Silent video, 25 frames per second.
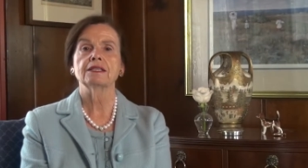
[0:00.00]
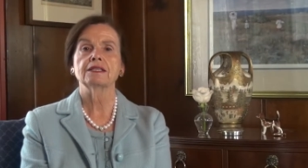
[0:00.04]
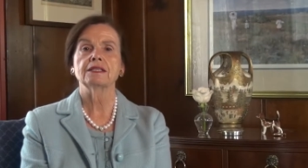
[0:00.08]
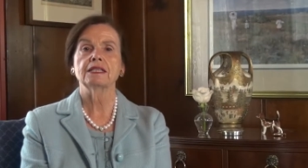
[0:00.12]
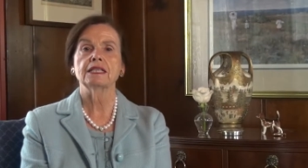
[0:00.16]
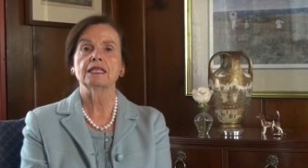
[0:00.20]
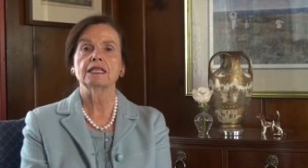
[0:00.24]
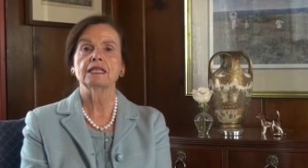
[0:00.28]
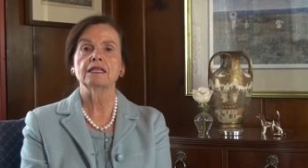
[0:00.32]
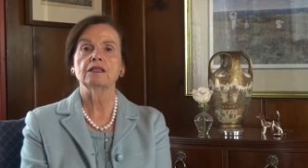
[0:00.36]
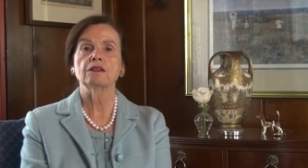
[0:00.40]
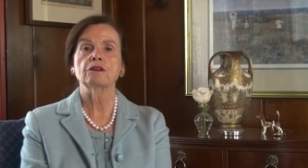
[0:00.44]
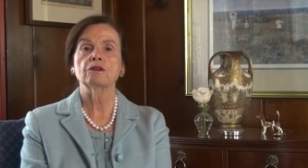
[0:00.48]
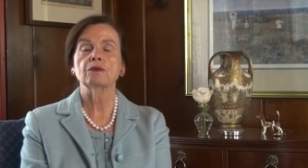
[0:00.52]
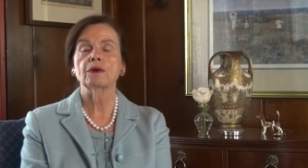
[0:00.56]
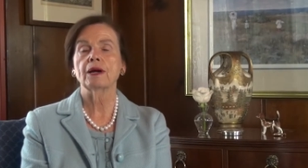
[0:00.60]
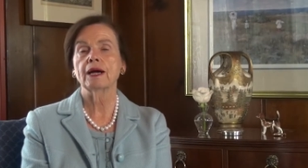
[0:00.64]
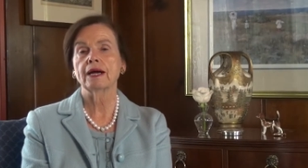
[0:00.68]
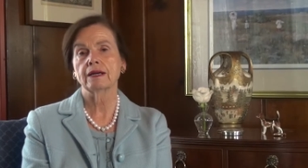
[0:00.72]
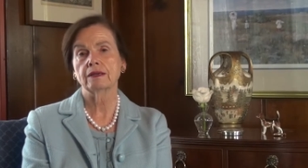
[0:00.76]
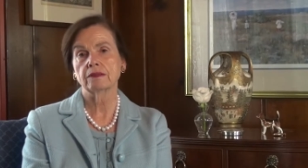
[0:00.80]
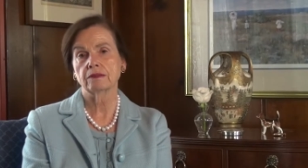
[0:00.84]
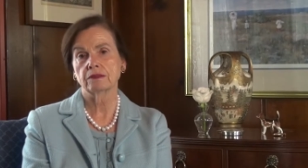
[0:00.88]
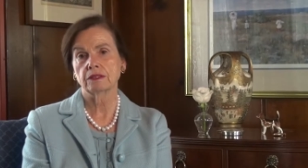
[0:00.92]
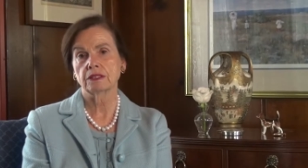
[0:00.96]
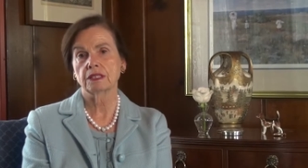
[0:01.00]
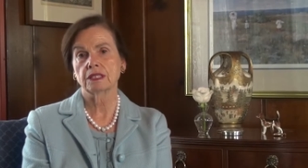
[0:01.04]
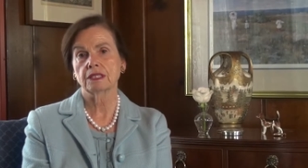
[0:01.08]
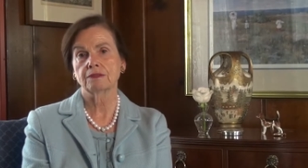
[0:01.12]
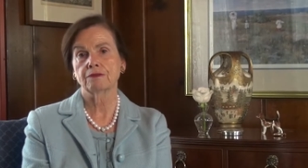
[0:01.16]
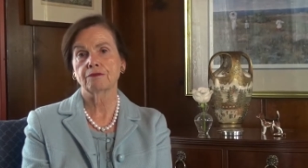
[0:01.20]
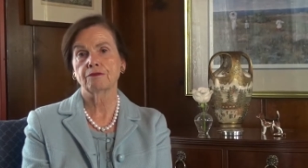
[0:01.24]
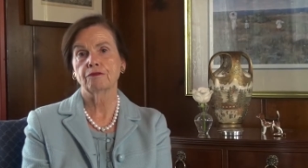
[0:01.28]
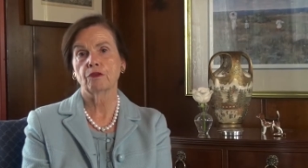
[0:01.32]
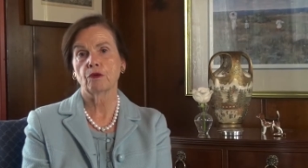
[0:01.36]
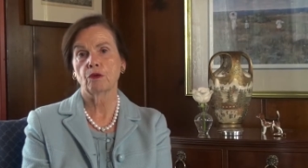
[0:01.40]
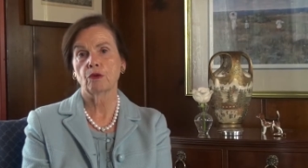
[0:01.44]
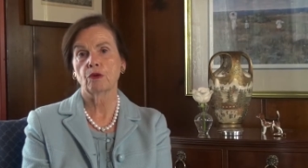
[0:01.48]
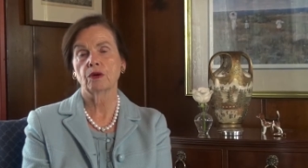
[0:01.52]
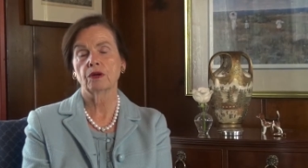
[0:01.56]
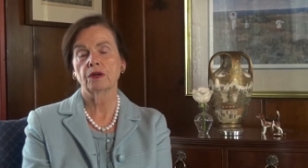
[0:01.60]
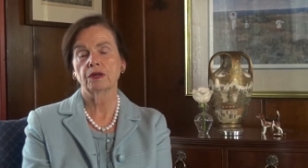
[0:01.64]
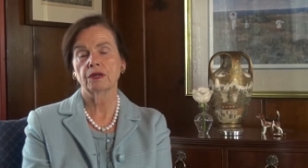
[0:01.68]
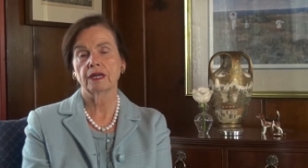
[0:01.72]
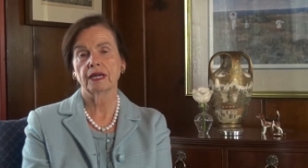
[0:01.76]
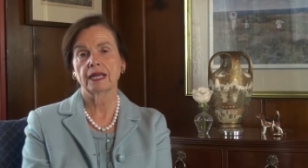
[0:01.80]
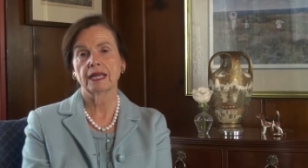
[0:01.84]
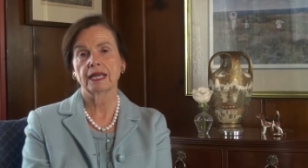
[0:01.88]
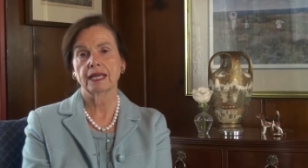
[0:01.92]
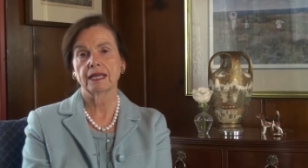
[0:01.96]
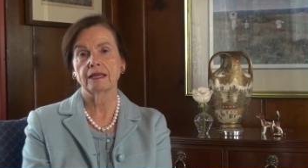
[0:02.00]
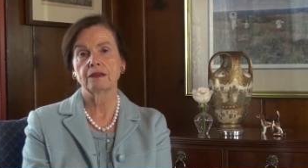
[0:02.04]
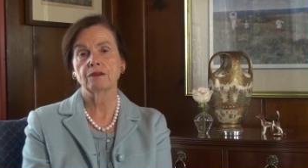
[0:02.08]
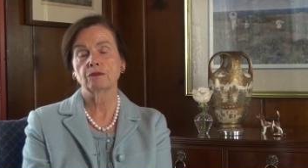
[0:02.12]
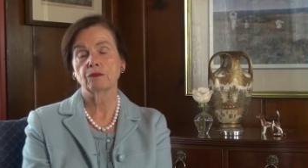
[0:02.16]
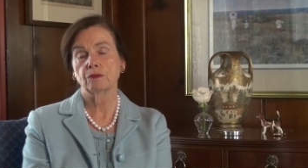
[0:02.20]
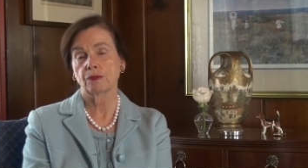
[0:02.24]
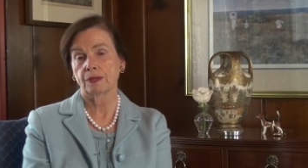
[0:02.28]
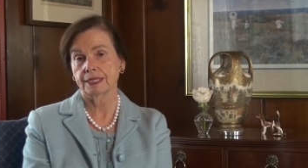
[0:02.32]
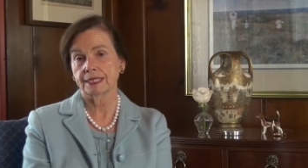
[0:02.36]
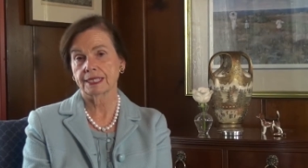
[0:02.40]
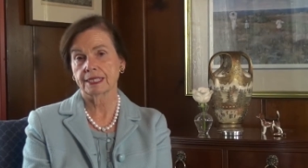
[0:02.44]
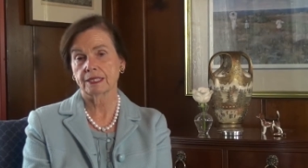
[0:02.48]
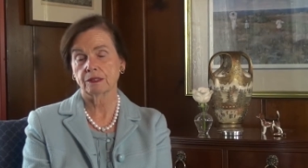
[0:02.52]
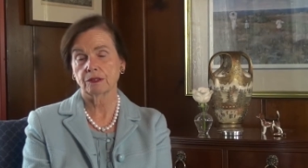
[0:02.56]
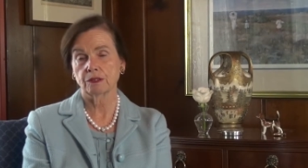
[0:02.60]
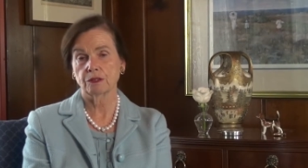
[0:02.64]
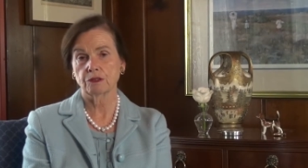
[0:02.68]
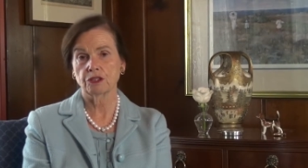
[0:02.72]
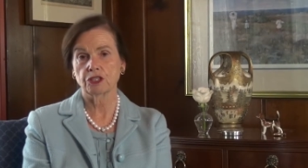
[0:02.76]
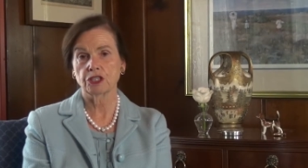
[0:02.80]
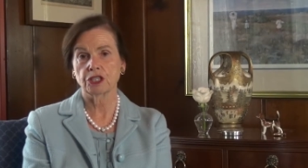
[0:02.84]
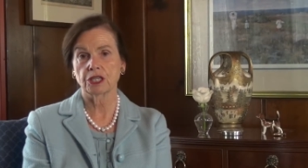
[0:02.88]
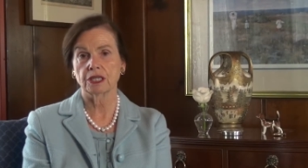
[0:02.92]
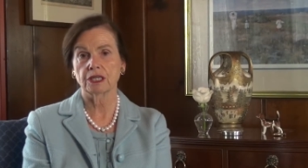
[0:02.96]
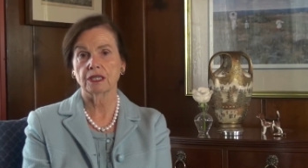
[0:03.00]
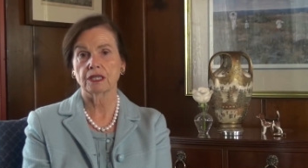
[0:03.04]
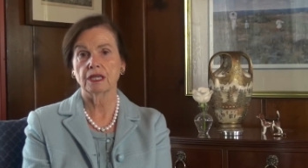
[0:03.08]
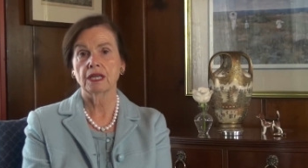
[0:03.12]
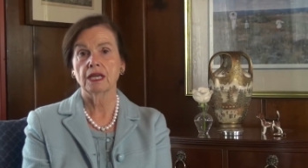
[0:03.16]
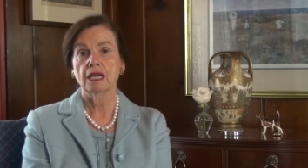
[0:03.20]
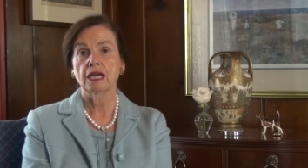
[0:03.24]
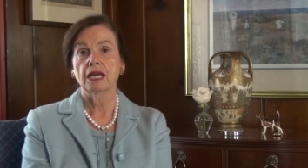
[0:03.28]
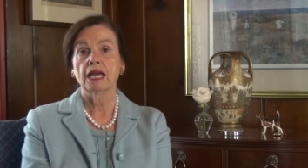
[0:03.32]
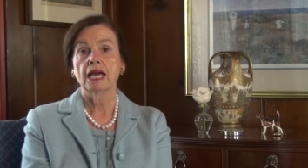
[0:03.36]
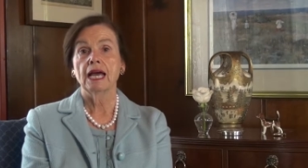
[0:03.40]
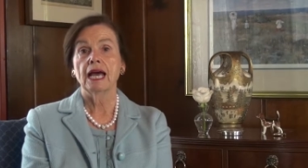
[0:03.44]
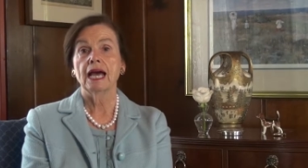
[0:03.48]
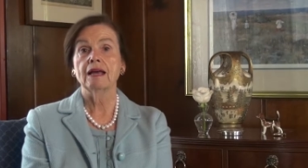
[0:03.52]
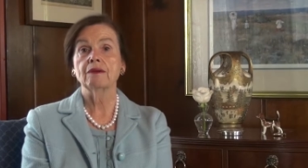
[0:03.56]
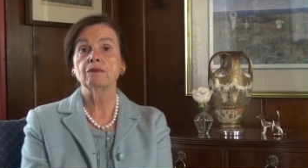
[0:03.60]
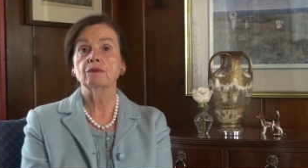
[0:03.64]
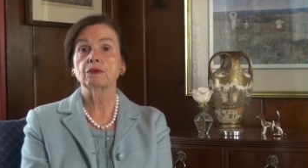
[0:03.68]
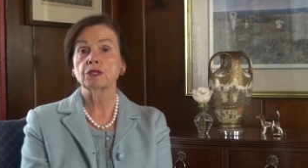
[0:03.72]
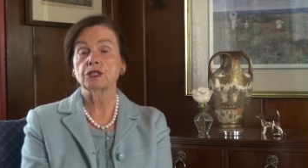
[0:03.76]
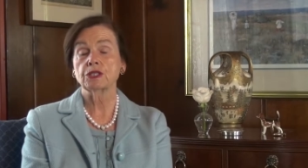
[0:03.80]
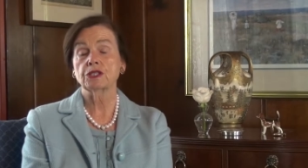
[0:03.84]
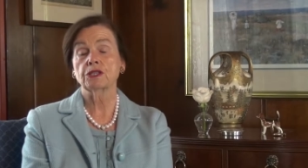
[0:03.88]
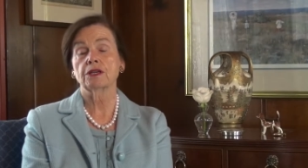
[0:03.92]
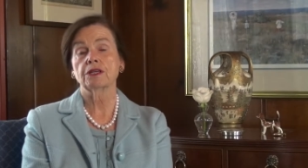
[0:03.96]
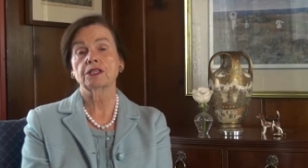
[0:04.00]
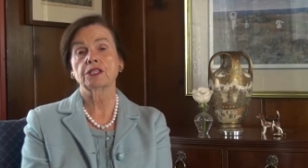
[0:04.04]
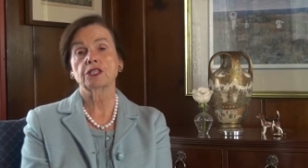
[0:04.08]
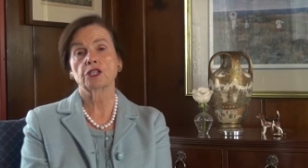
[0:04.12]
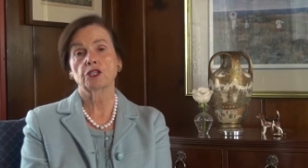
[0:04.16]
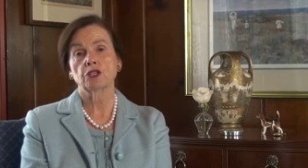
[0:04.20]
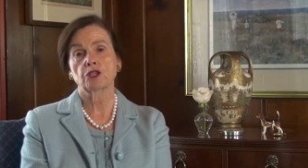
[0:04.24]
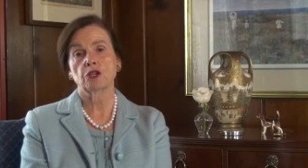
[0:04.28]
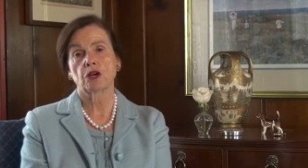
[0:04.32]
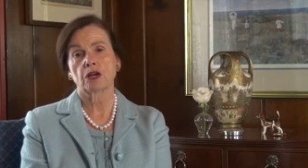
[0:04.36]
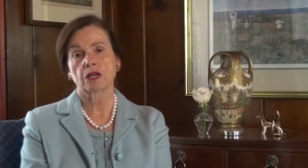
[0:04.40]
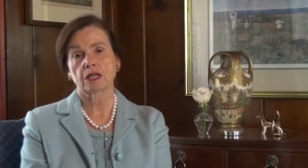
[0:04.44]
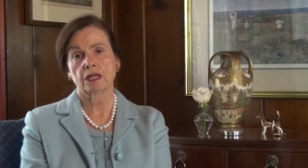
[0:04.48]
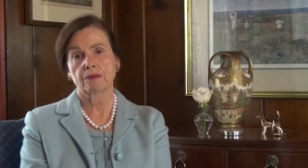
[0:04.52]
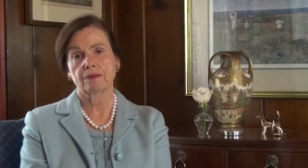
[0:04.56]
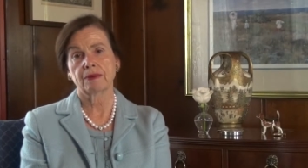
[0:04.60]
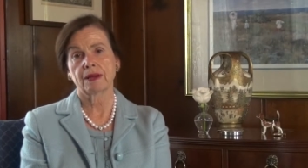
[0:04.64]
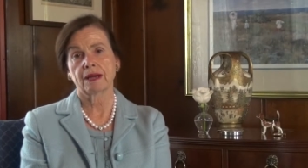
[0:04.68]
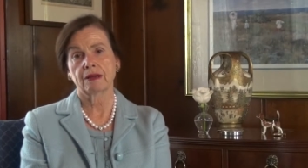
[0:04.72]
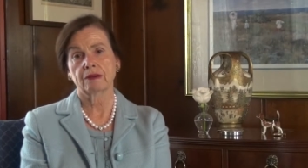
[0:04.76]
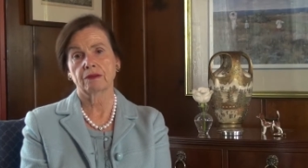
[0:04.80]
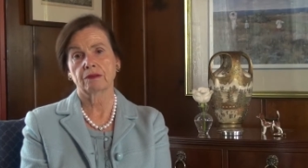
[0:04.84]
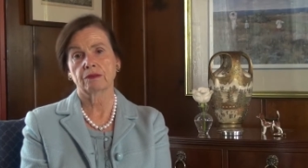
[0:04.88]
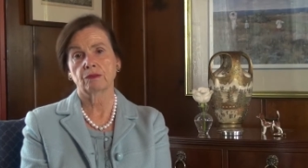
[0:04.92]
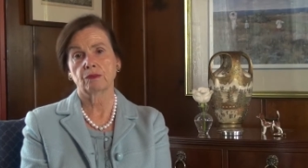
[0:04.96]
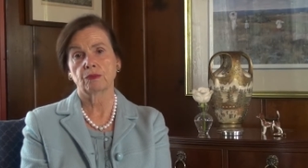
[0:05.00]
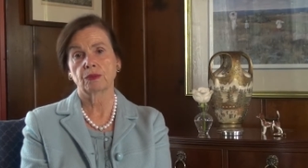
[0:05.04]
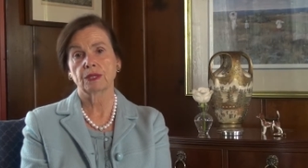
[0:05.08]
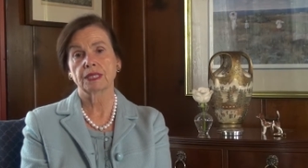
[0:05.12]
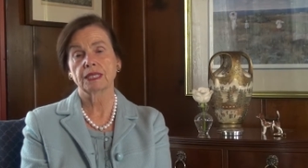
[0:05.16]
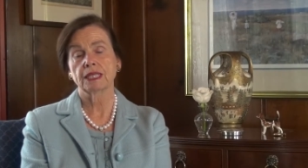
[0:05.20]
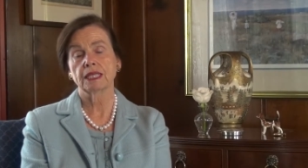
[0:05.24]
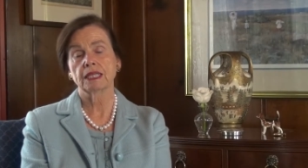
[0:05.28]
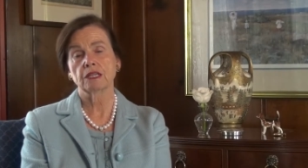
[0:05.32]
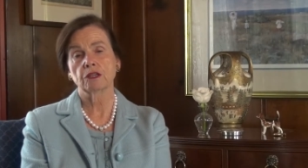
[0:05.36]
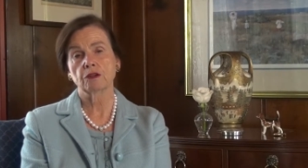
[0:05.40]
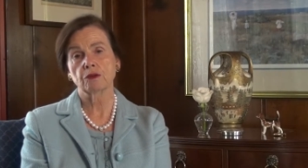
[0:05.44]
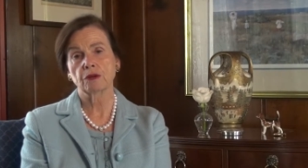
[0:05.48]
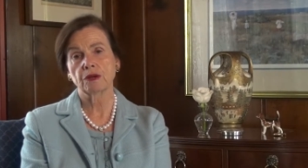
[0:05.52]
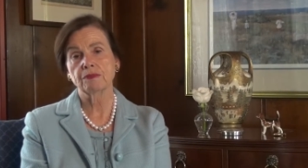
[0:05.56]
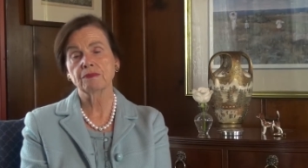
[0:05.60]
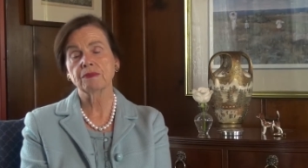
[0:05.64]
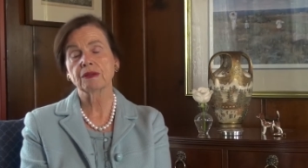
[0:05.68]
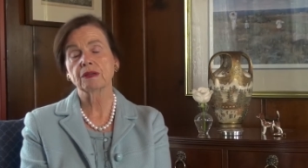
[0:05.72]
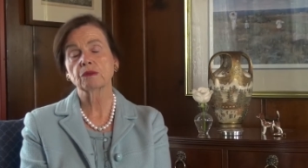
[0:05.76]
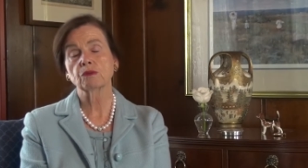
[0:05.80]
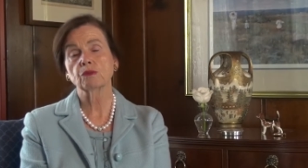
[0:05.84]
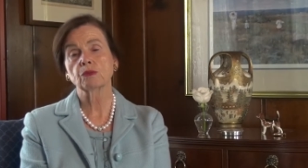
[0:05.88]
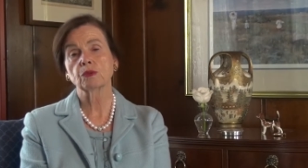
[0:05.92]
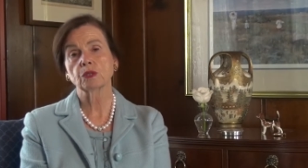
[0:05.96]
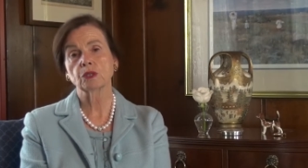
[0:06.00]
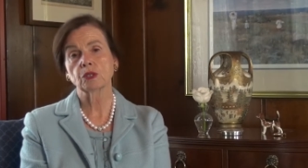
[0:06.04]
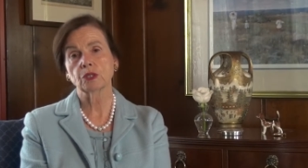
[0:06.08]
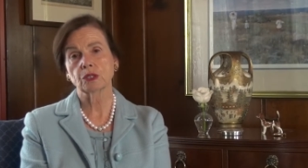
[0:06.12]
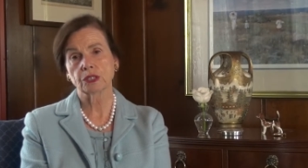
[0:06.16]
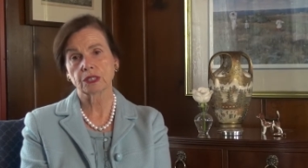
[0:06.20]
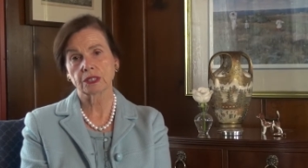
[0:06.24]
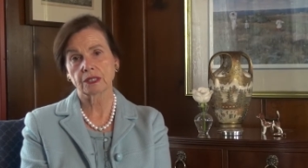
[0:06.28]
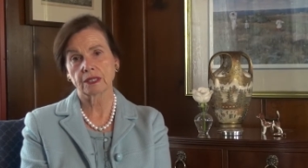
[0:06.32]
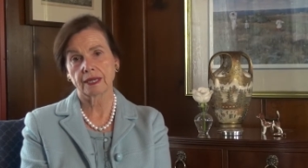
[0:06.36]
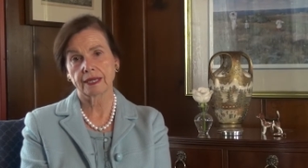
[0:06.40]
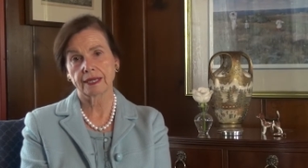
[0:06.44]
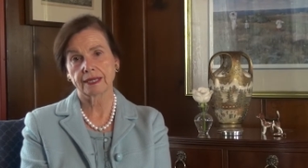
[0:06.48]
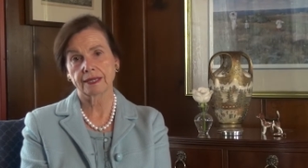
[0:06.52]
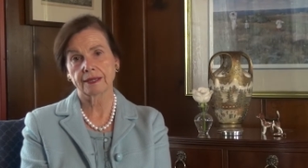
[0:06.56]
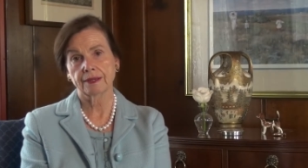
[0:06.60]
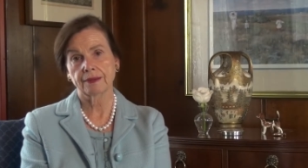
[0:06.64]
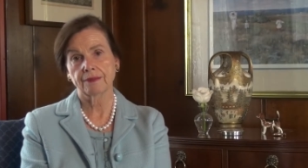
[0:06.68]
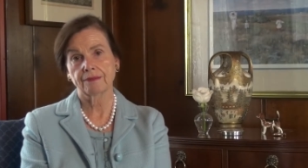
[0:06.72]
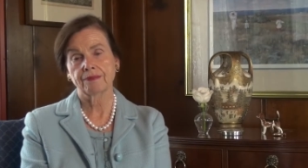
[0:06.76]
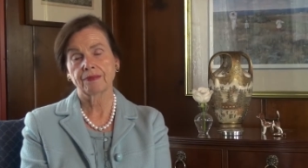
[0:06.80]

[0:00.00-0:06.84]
the grounds for a resolution. And we'll start to talk about what the agreement will look like.